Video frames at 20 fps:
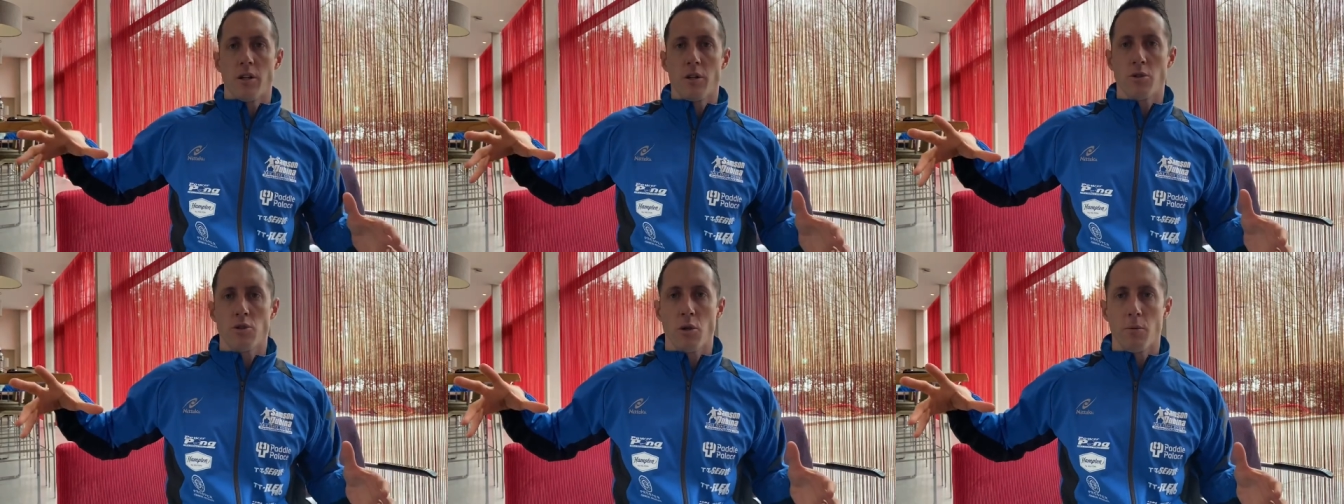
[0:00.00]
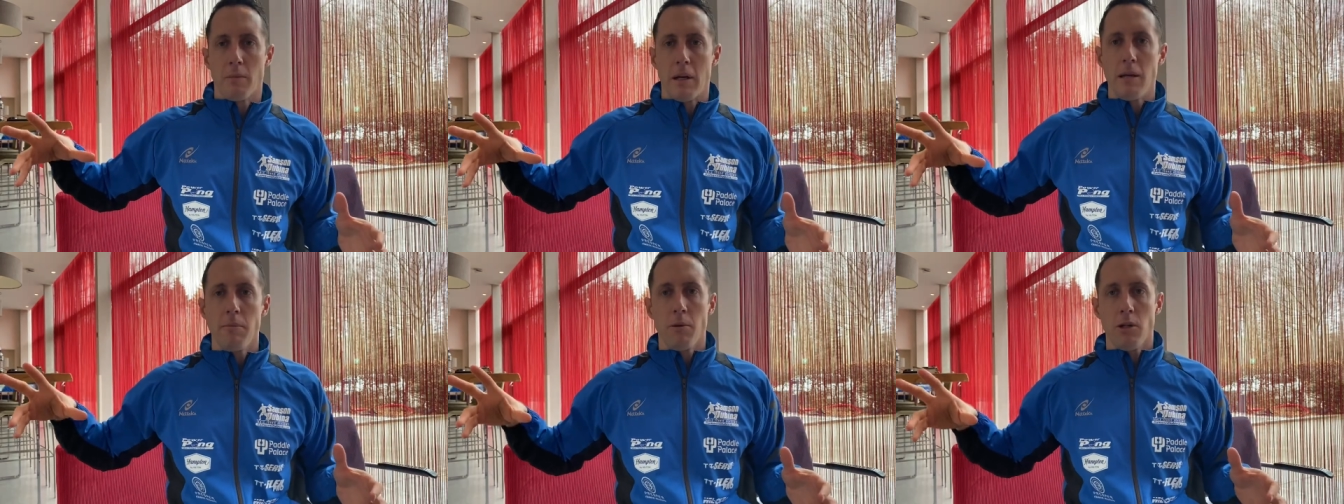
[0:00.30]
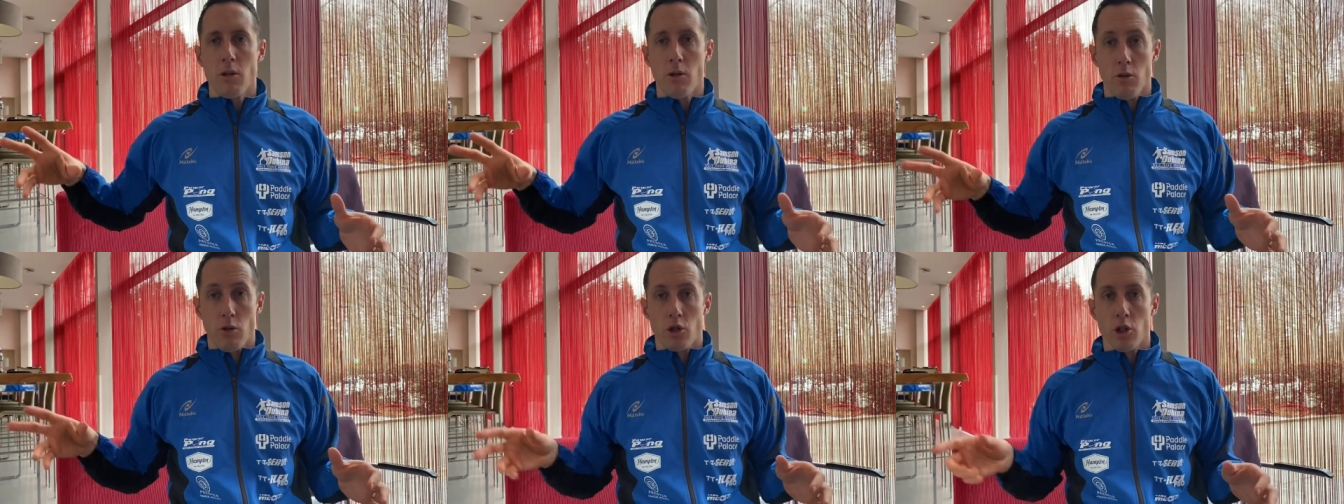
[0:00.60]
So maybe
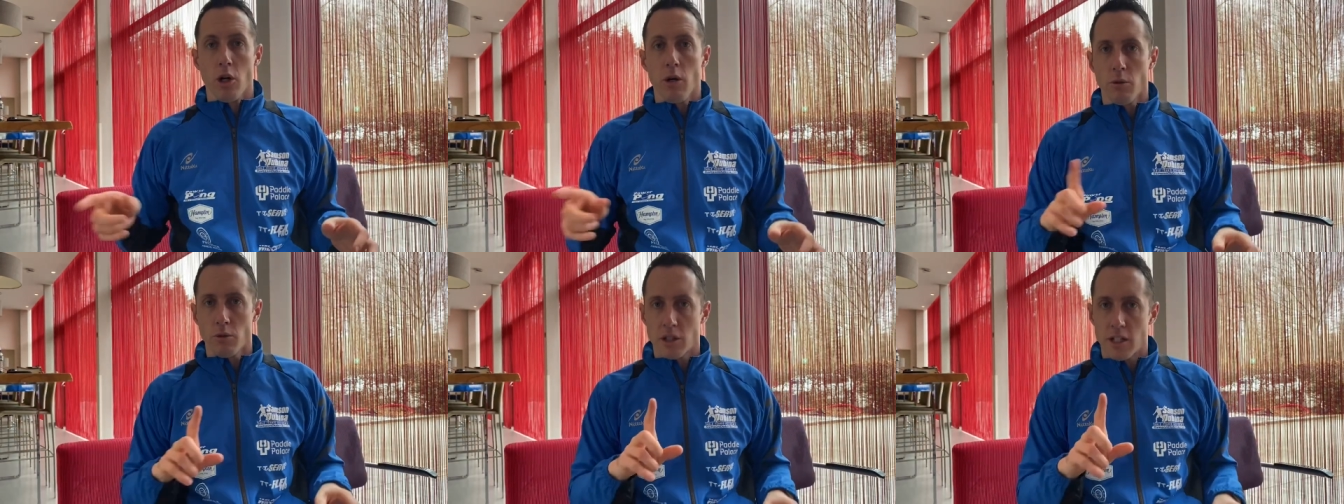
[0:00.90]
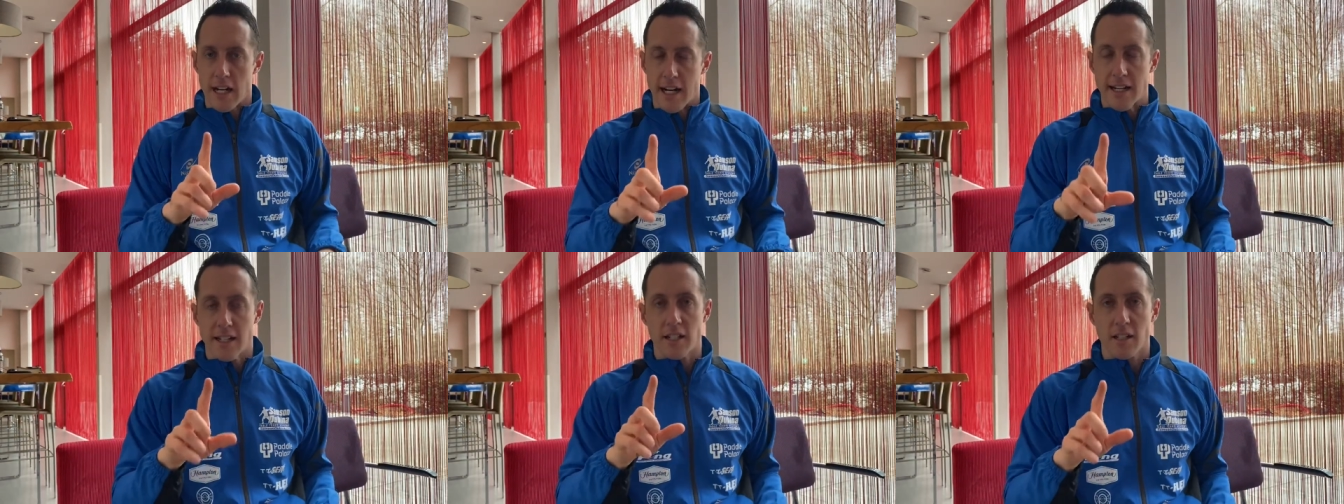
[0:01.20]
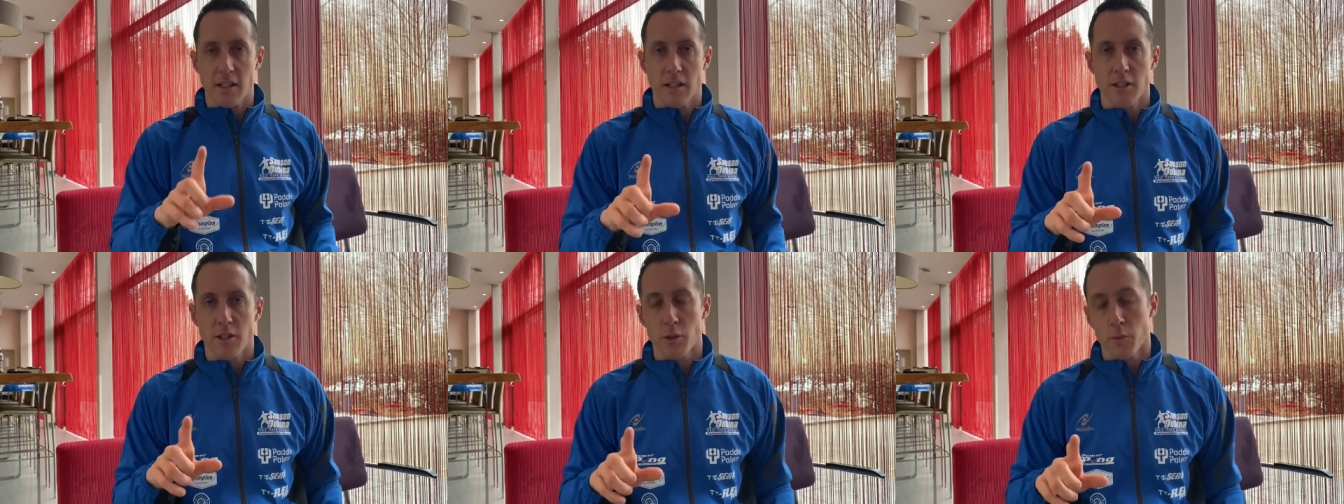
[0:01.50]
you chose
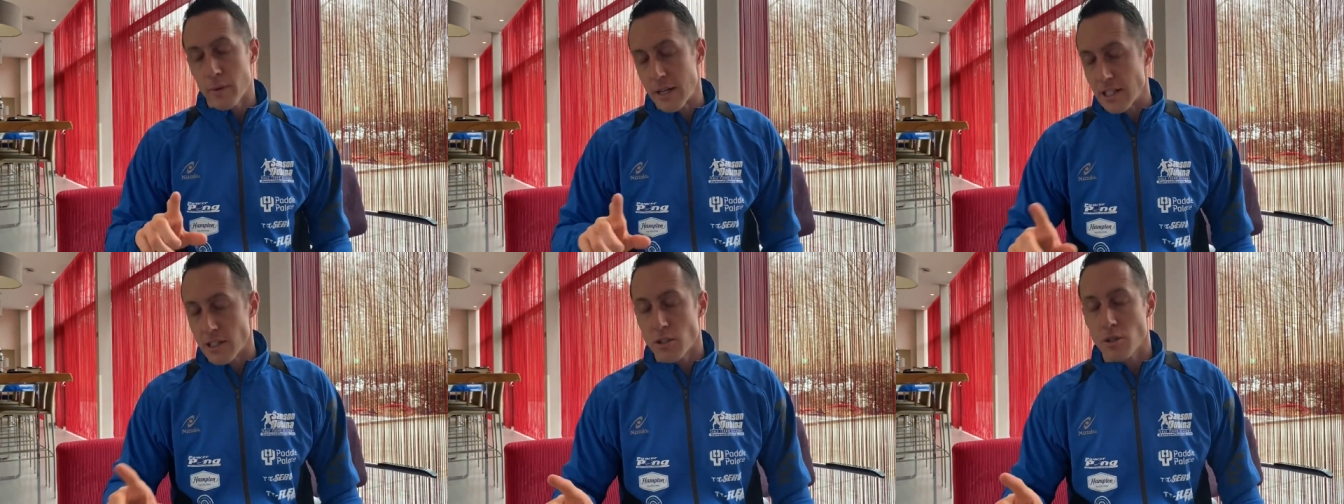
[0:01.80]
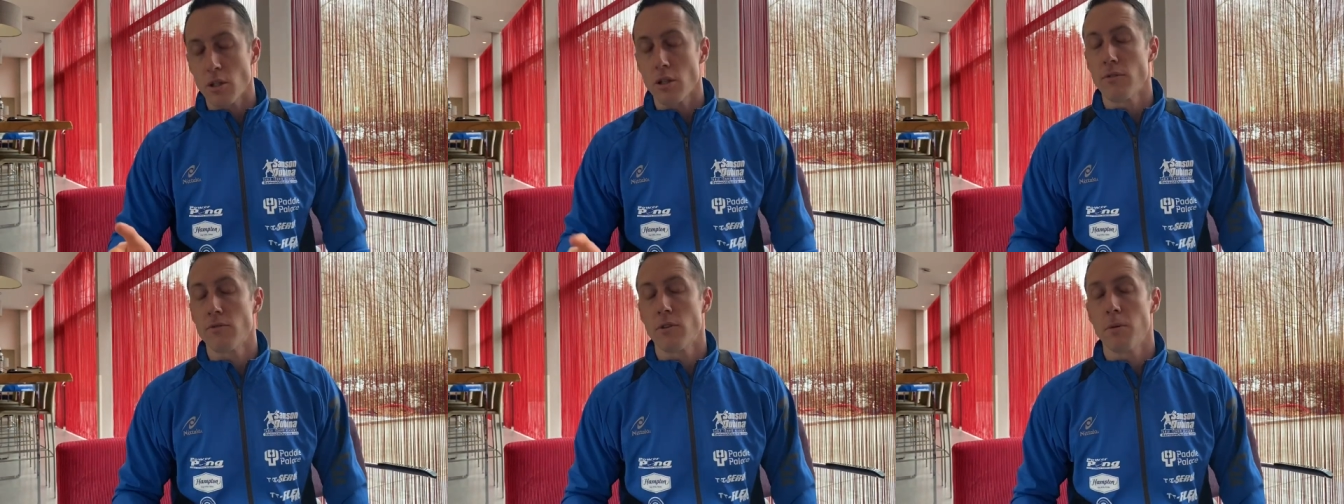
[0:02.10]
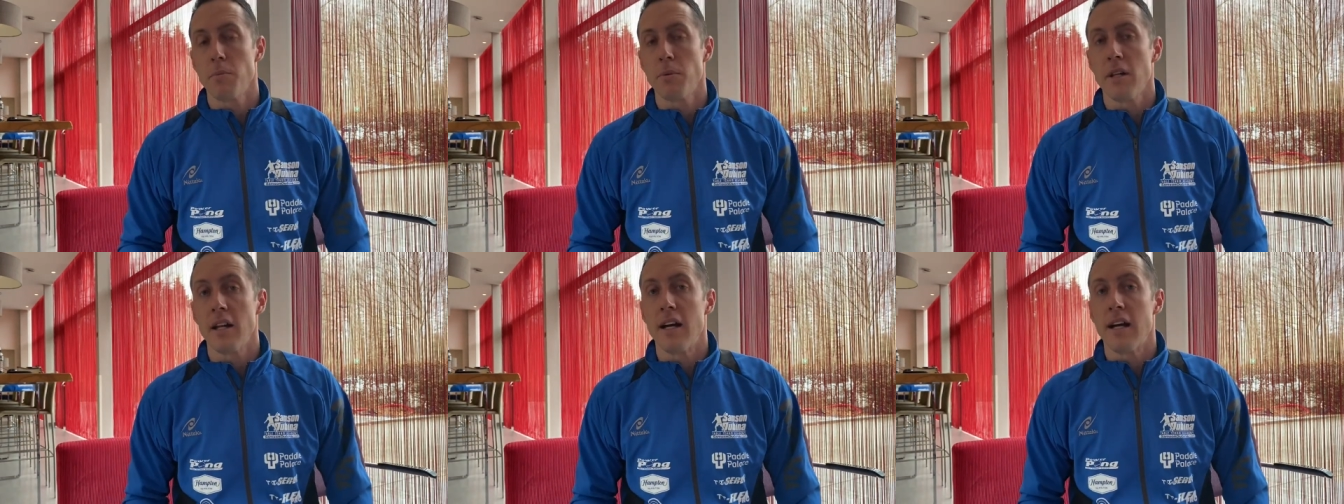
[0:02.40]
tactically the right serve to
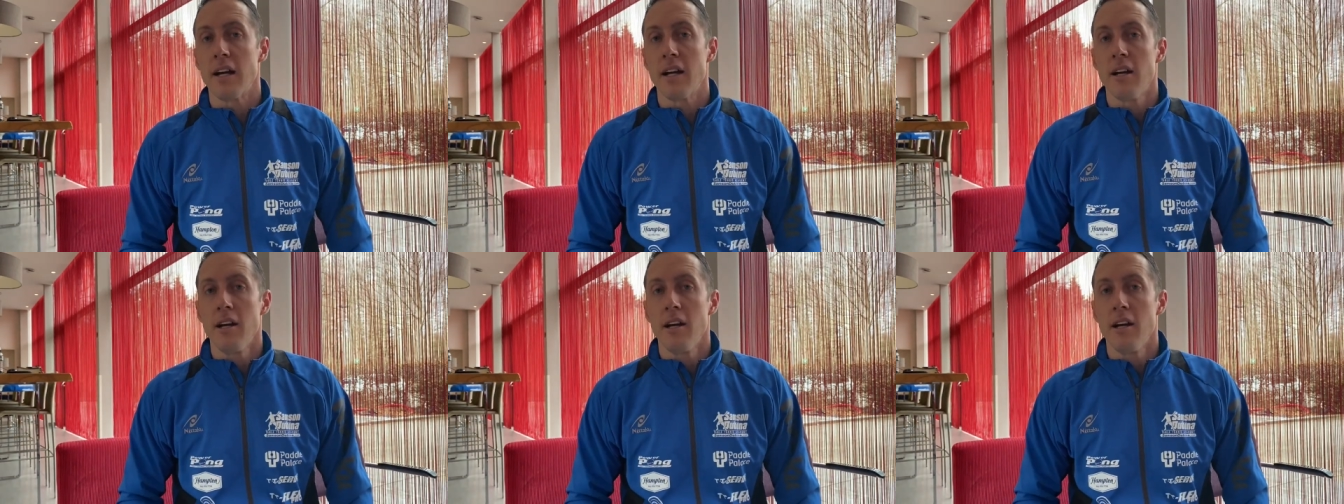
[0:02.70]
play.